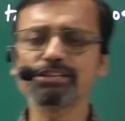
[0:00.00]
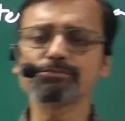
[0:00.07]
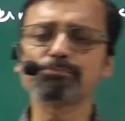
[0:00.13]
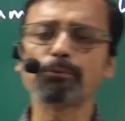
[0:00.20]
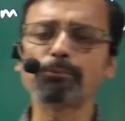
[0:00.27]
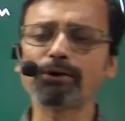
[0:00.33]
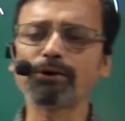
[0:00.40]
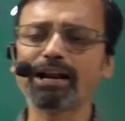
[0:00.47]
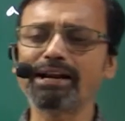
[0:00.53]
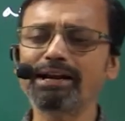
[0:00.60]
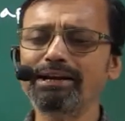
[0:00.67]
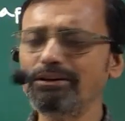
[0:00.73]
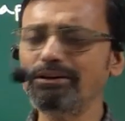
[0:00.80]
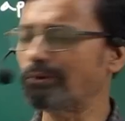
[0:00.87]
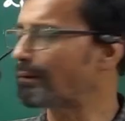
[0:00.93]
popularly
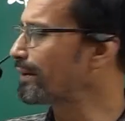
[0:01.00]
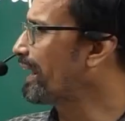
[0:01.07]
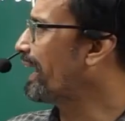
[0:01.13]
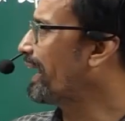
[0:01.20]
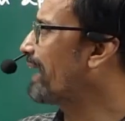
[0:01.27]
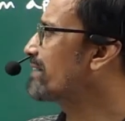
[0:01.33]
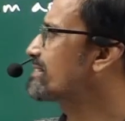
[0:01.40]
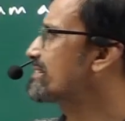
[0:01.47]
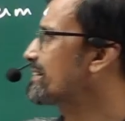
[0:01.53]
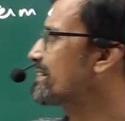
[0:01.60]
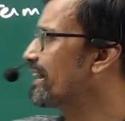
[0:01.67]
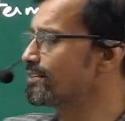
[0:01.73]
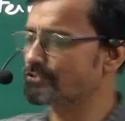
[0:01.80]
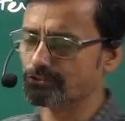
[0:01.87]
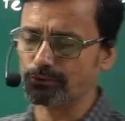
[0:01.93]
known as
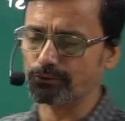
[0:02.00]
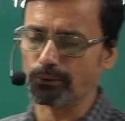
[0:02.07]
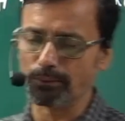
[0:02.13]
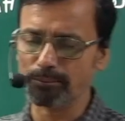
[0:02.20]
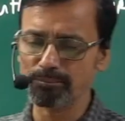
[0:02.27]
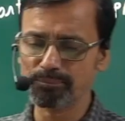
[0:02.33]
Say's law.